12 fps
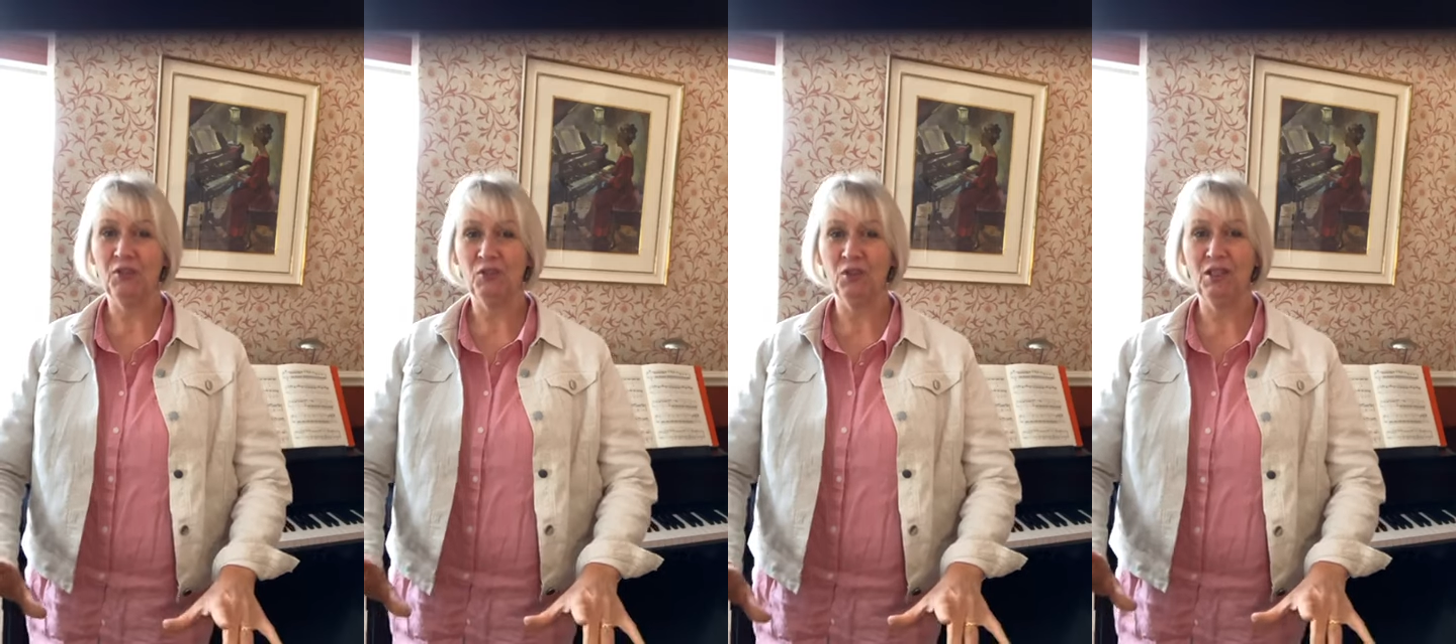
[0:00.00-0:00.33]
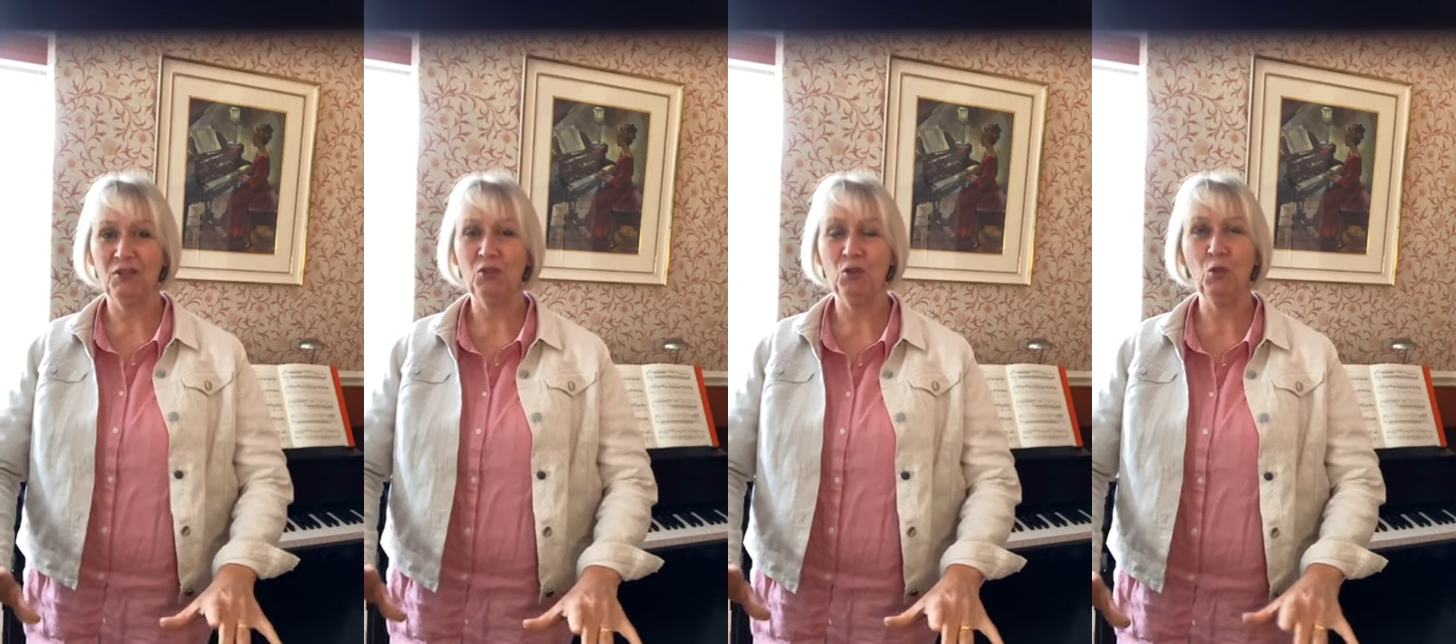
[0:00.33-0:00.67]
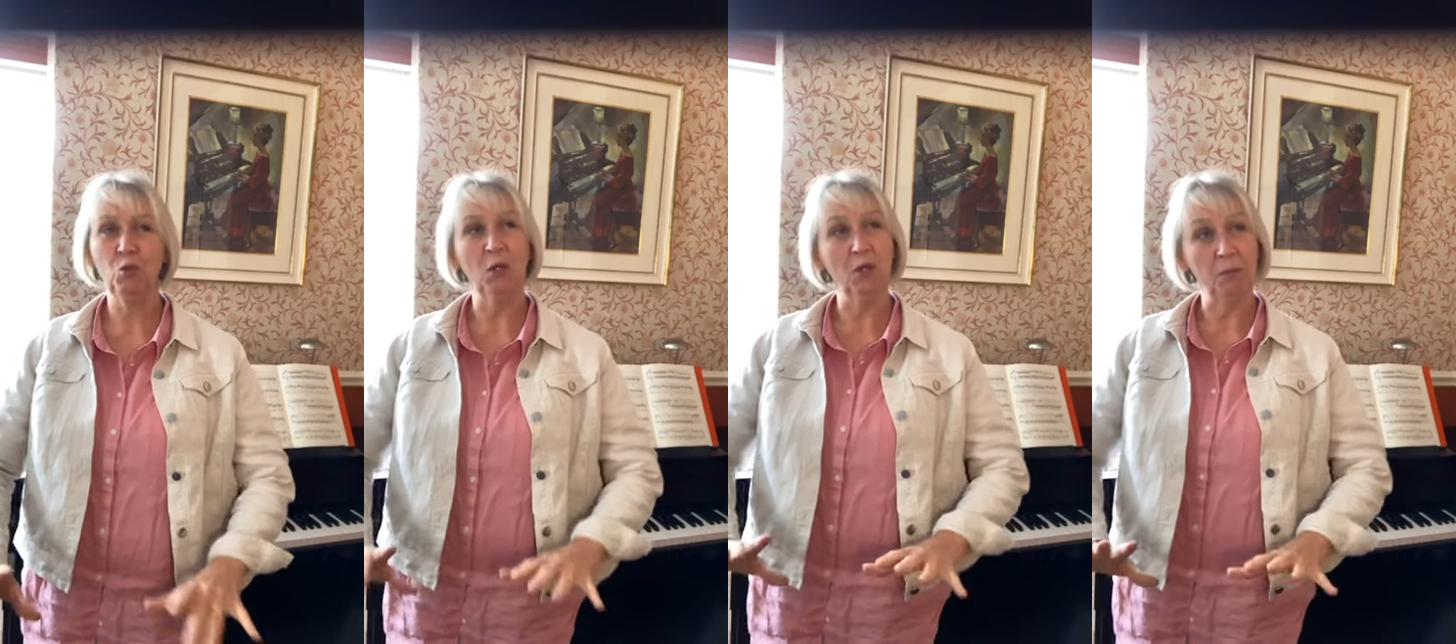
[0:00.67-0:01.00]
It's a
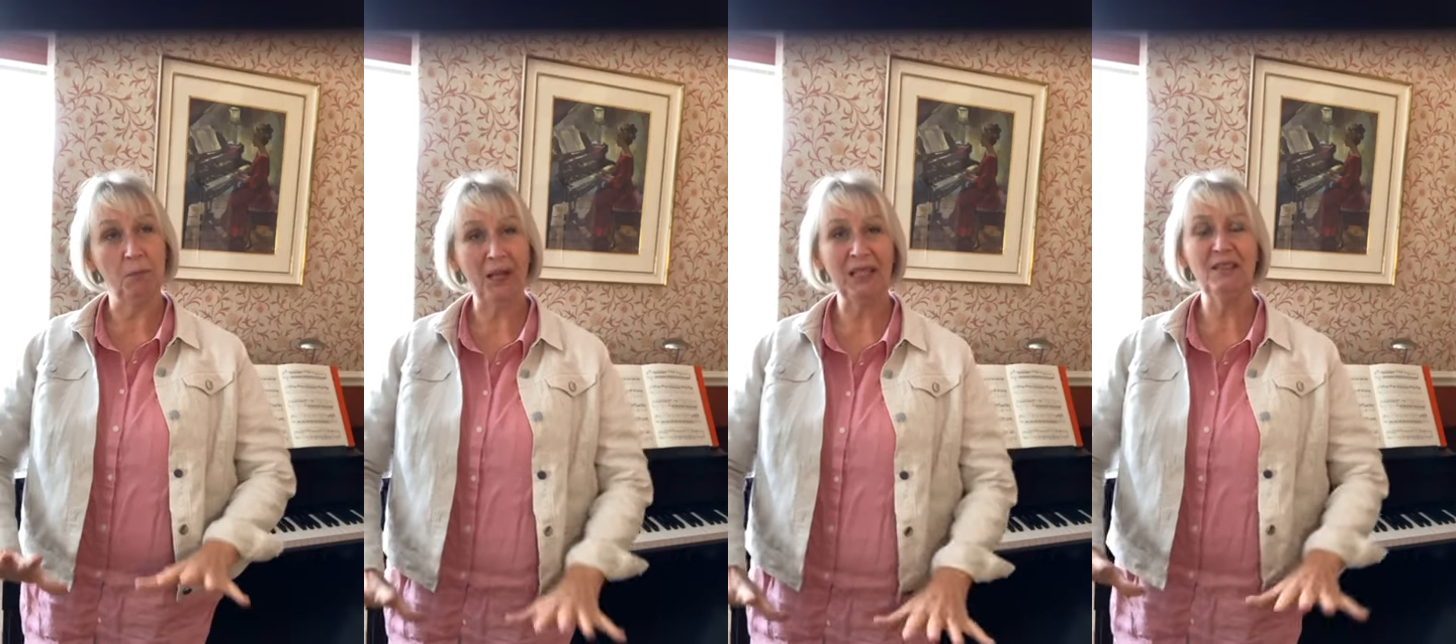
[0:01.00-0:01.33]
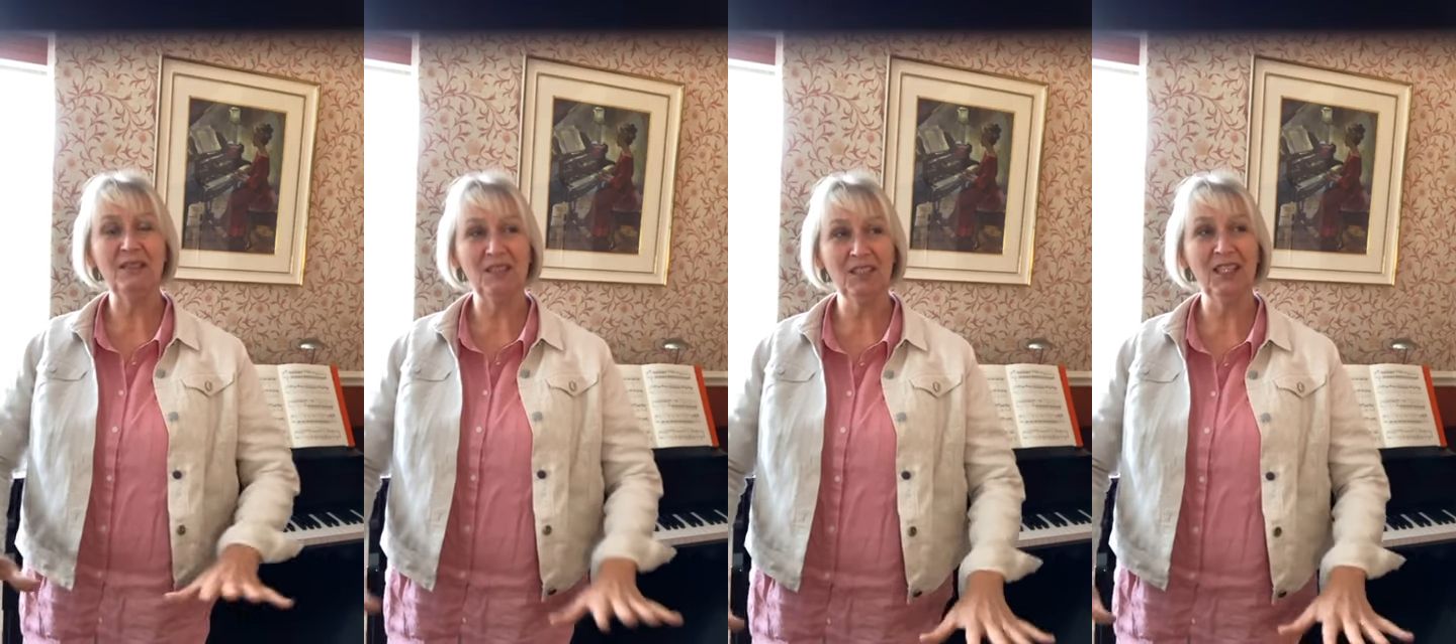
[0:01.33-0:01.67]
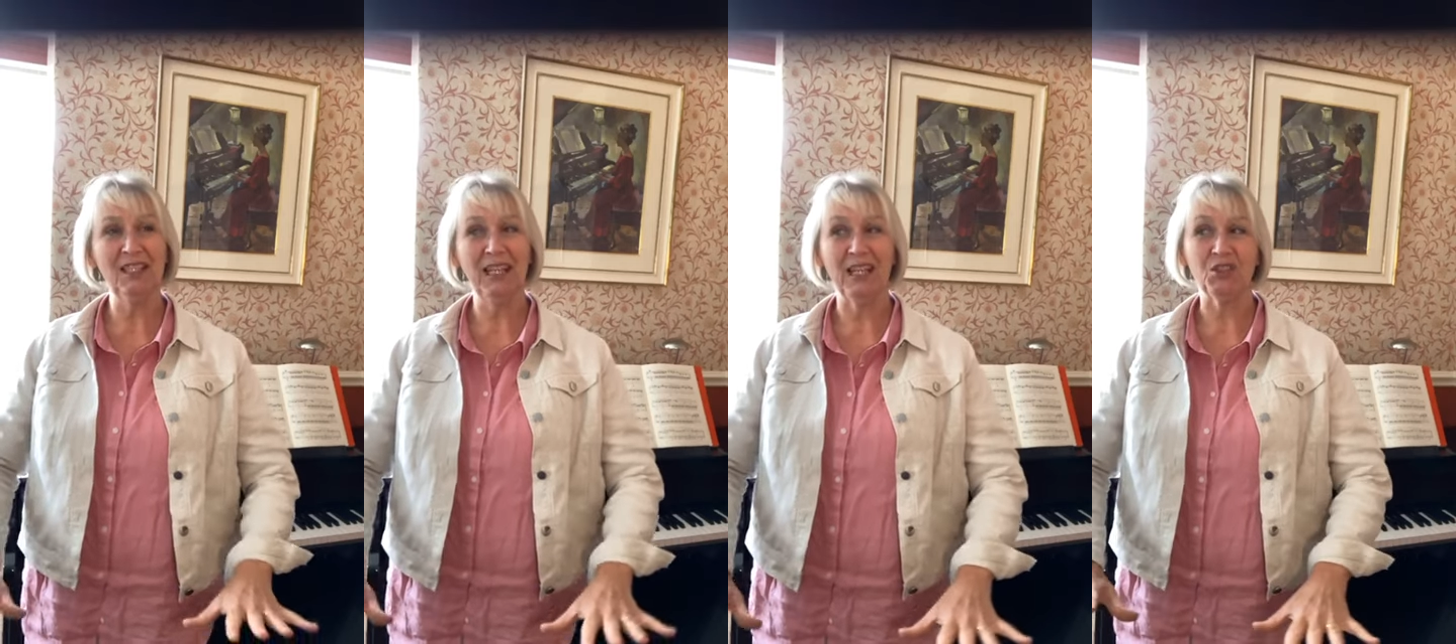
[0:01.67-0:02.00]
good word, balance and
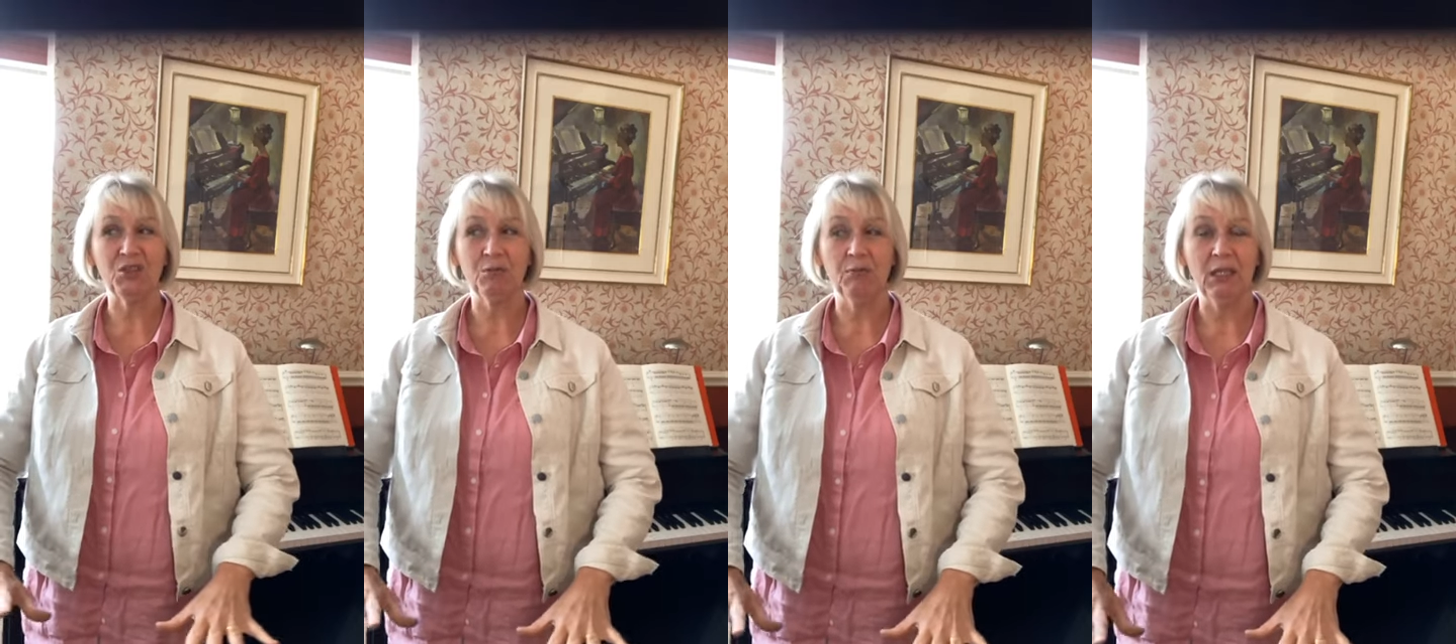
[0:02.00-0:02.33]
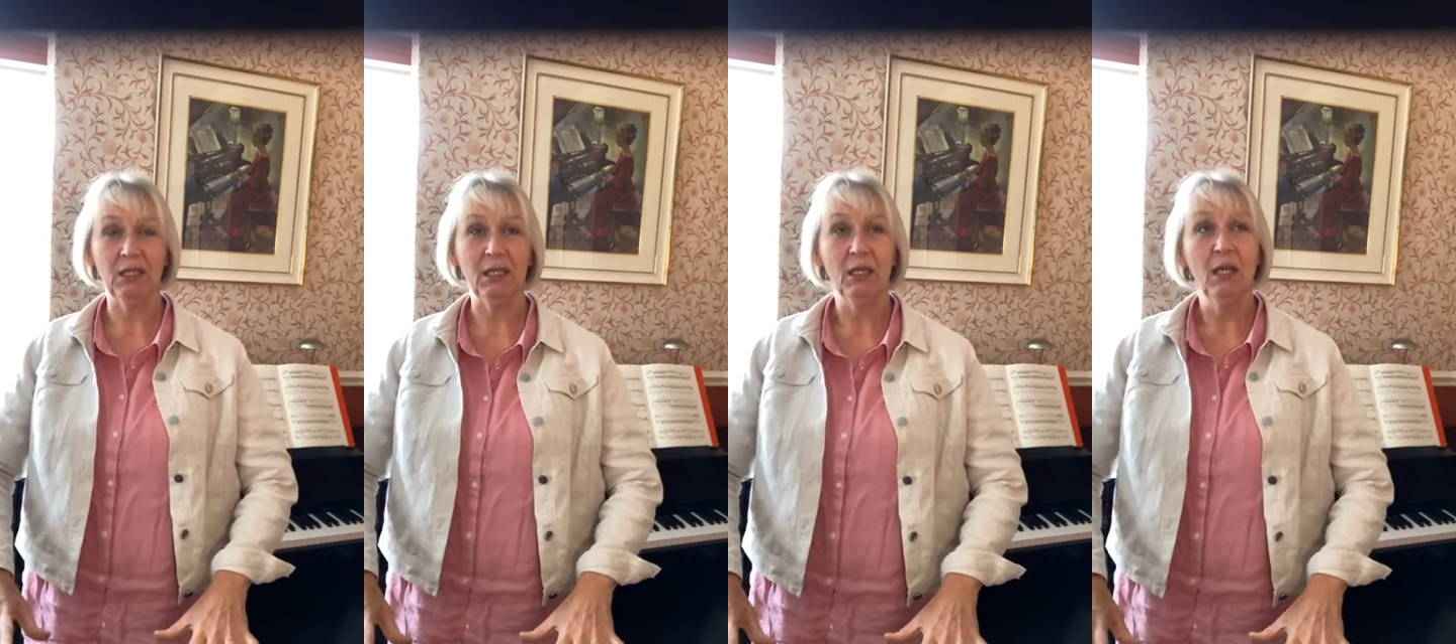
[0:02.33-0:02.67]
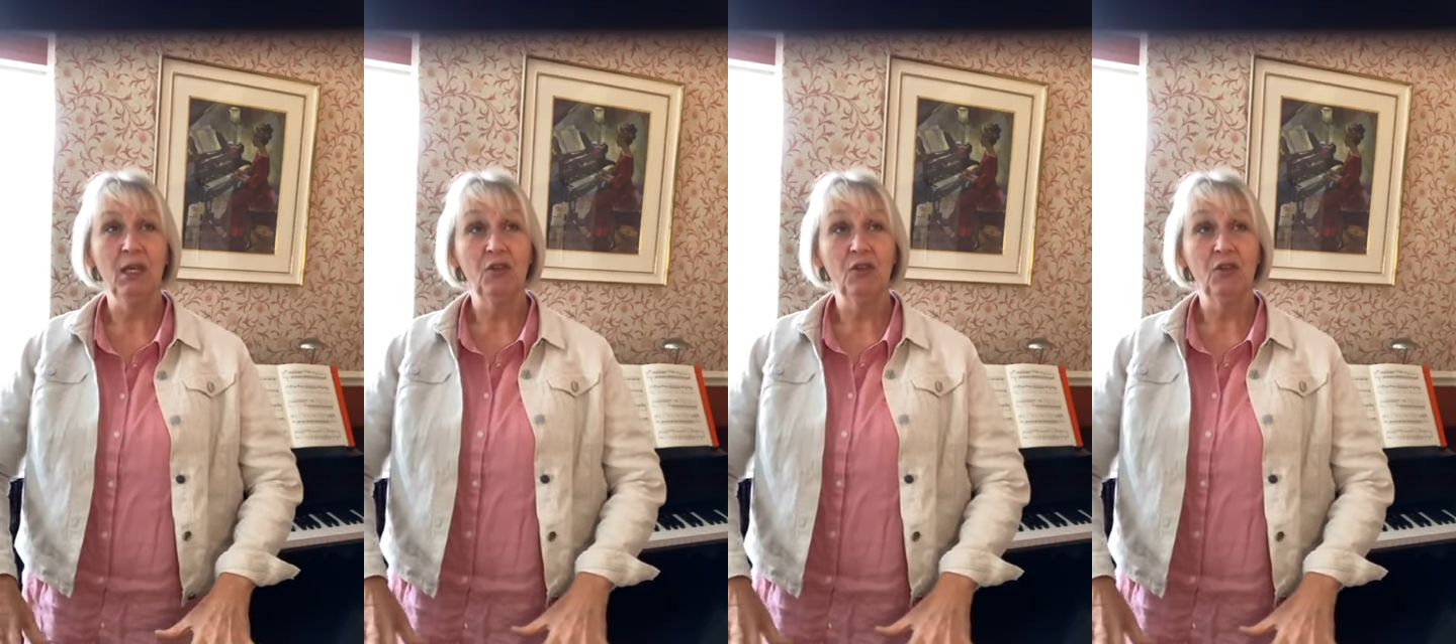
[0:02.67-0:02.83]
connection, really.